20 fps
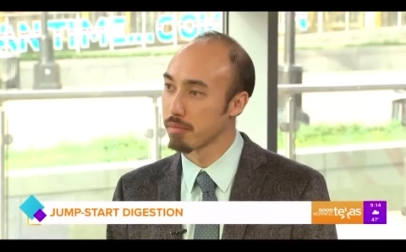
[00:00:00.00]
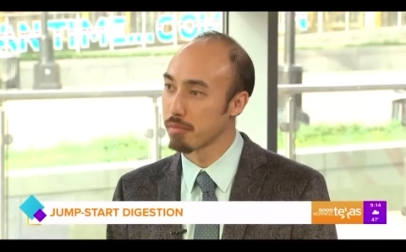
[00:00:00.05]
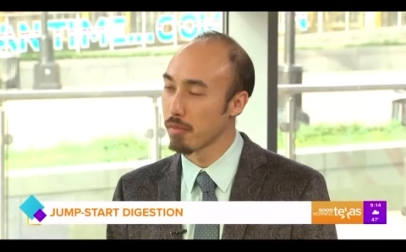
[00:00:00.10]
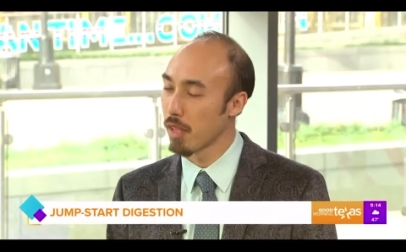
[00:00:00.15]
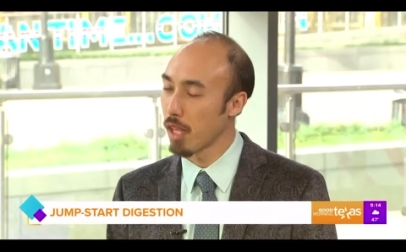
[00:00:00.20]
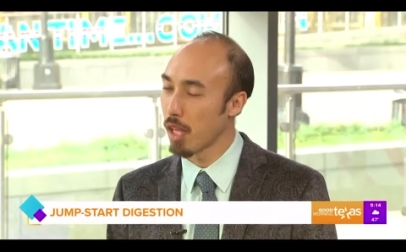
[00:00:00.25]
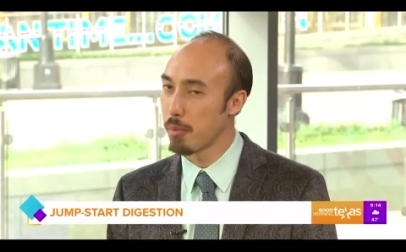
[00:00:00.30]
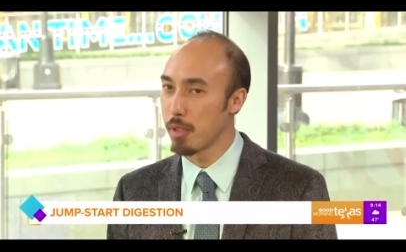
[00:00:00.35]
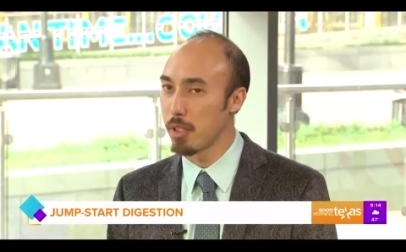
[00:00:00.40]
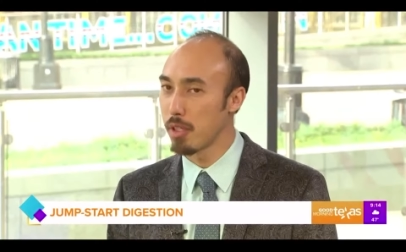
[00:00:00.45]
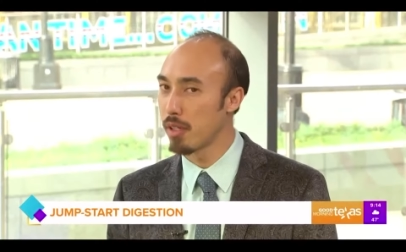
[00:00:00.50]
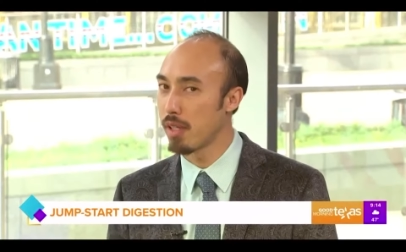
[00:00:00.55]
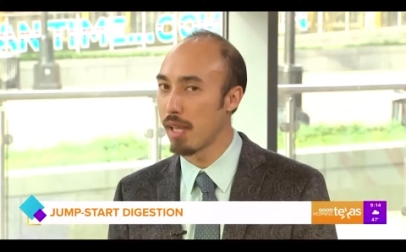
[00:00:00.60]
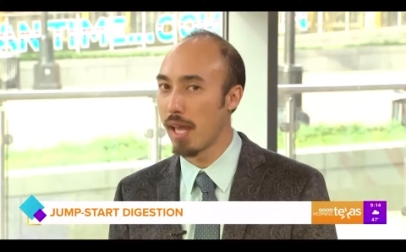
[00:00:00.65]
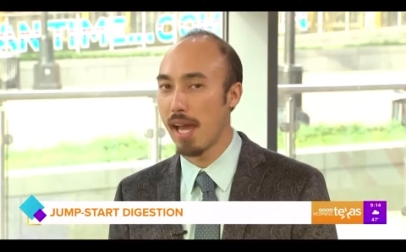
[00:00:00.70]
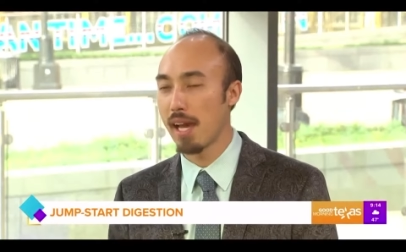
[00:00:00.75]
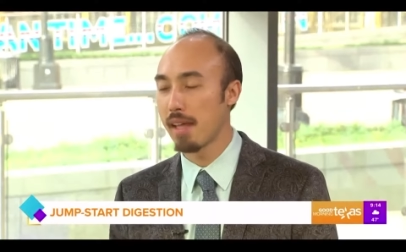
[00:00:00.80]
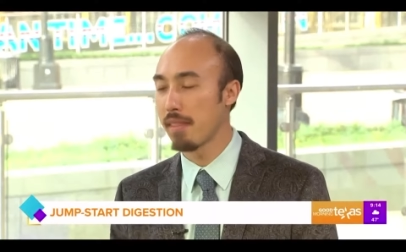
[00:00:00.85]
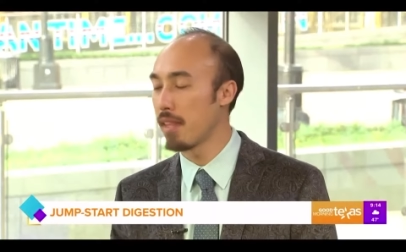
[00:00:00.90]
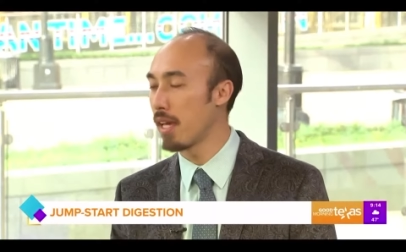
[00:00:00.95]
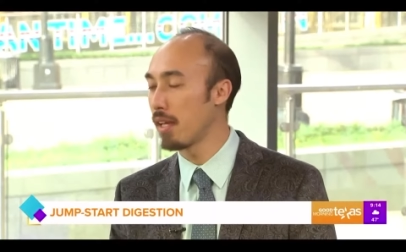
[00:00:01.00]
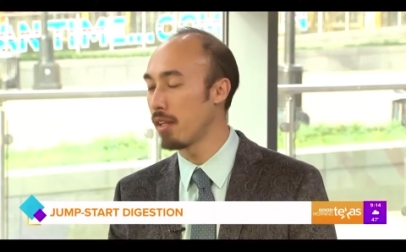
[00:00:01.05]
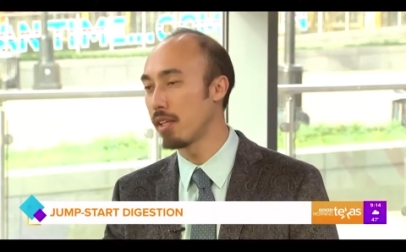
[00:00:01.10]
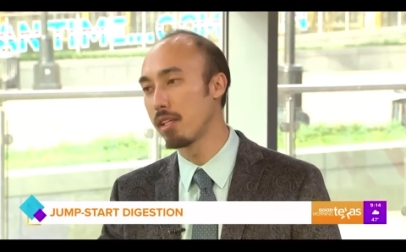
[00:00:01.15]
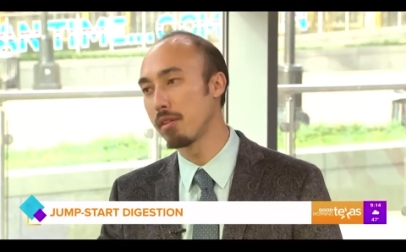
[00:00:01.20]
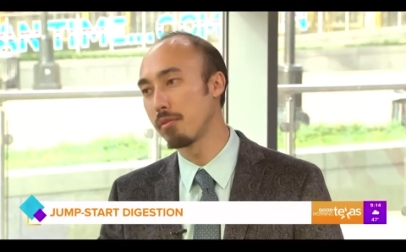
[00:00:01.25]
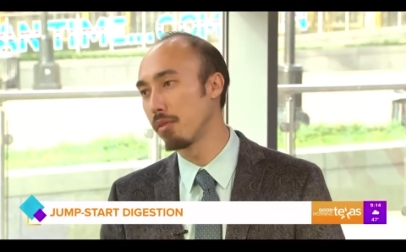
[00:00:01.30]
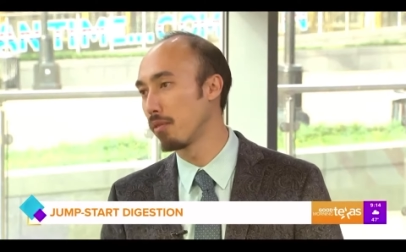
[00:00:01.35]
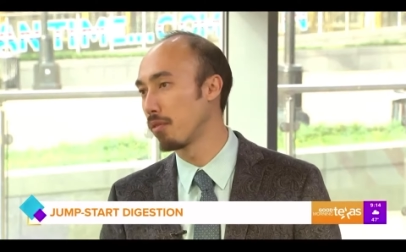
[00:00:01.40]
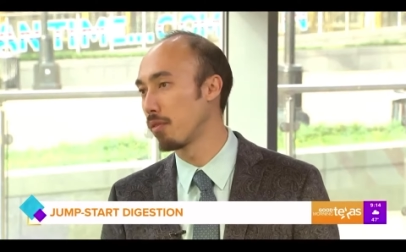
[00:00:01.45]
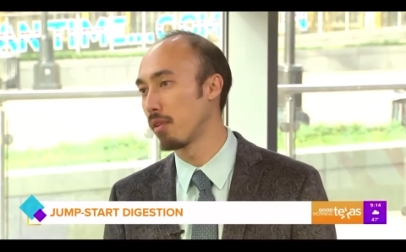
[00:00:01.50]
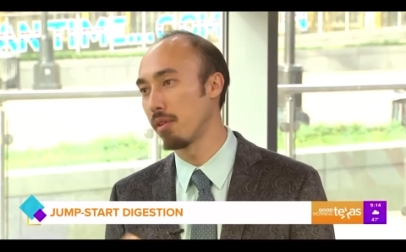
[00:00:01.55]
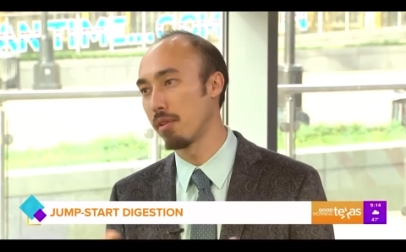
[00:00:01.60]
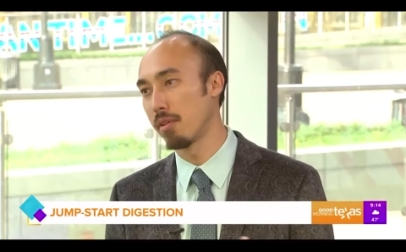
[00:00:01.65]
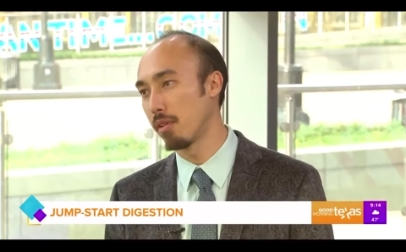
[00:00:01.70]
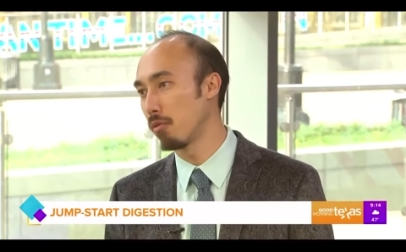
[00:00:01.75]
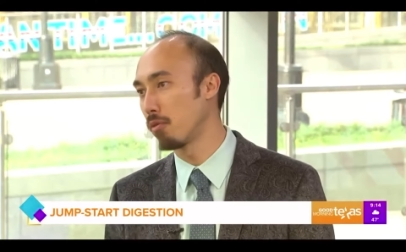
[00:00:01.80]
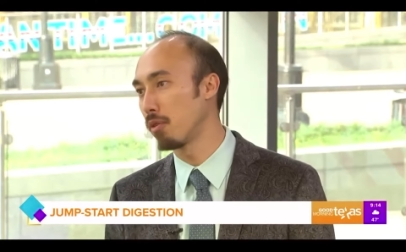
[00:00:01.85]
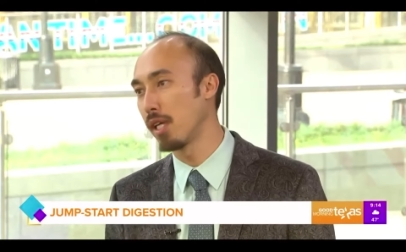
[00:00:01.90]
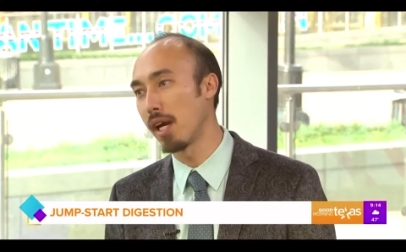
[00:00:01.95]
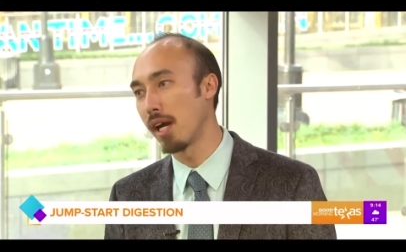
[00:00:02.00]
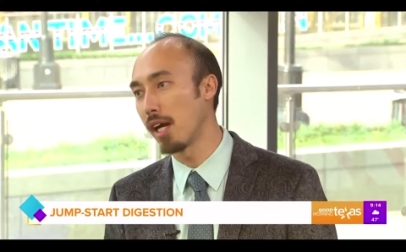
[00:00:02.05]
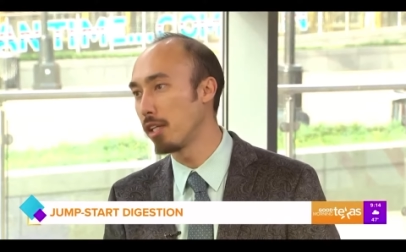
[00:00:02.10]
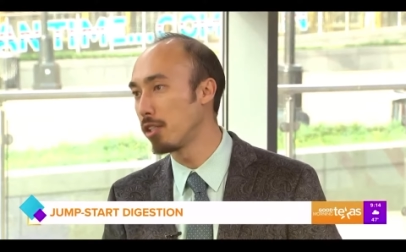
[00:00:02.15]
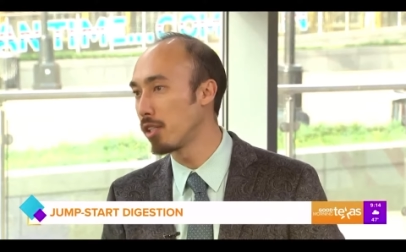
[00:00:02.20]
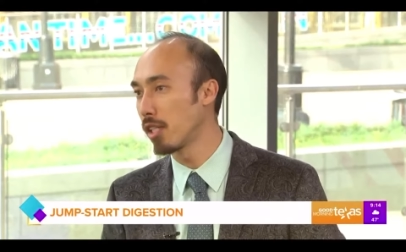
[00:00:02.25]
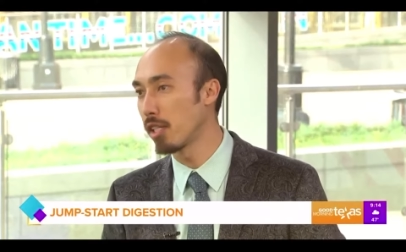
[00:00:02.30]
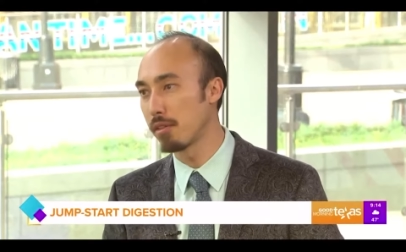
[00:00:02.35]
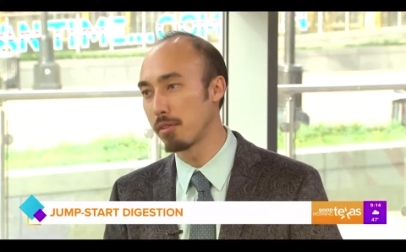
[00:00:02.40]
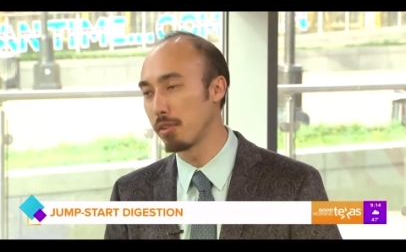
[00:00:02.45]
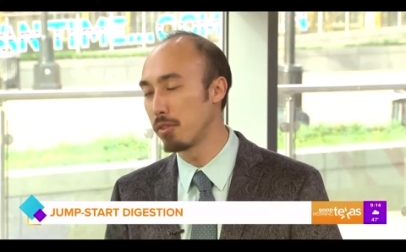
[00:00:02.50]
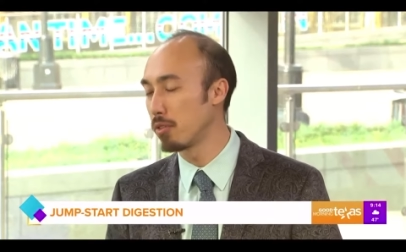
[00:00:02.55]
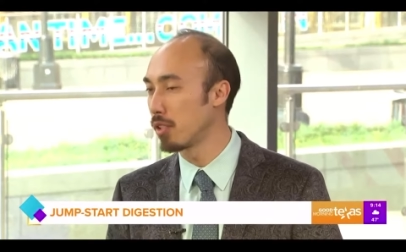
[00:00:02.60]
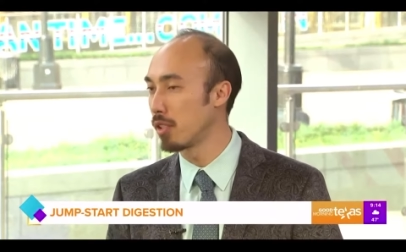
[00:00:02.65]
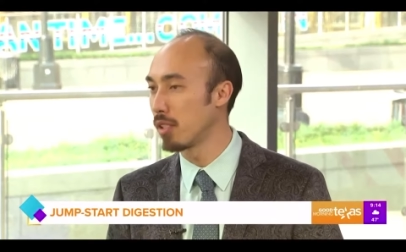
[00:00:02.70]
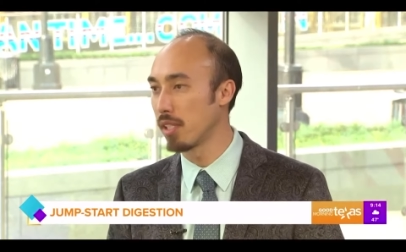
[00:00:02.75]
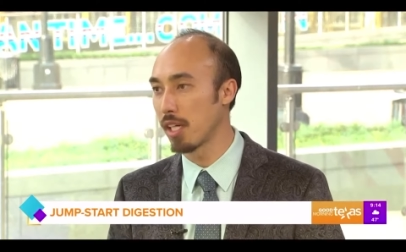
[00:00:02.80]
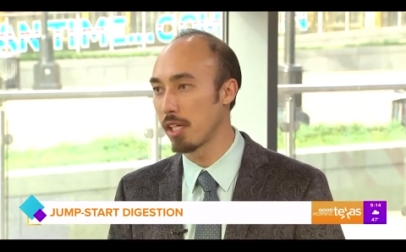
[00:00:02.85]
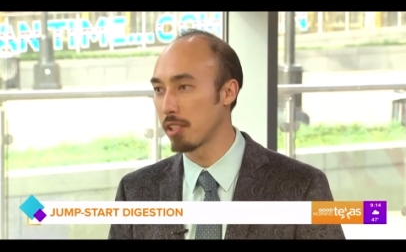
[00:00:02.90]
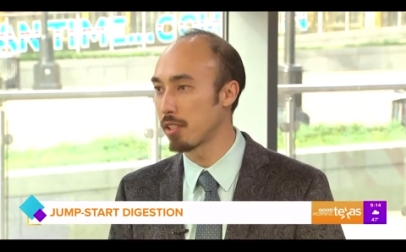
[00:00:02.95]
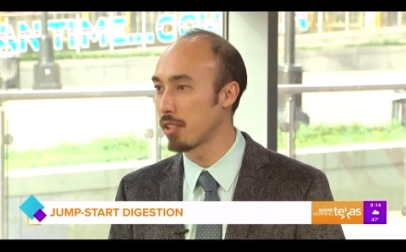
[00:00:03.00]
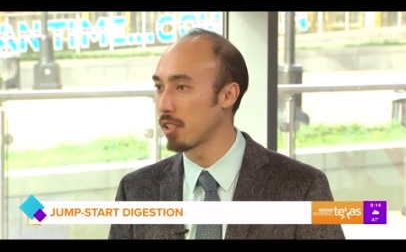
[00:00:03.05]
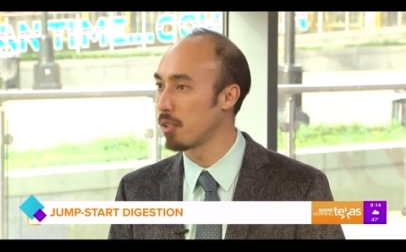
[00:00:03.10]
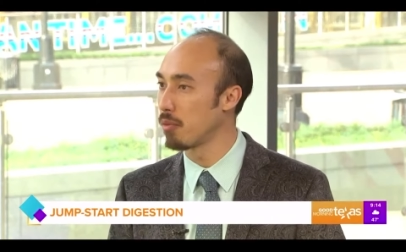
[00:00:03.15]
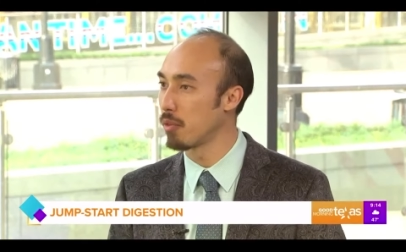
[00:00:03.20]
I mean, you could add that in with the, the rehydrating routine, actually.